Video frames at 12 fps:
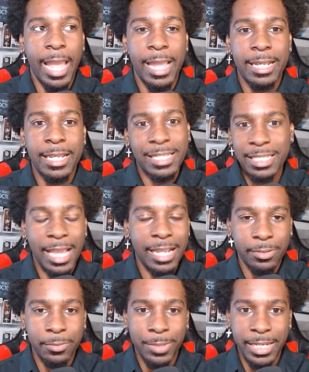And that's
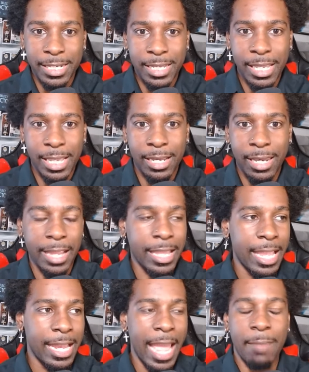exactly what he did. Like,
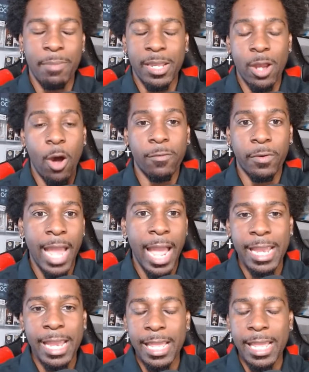it had been overnight,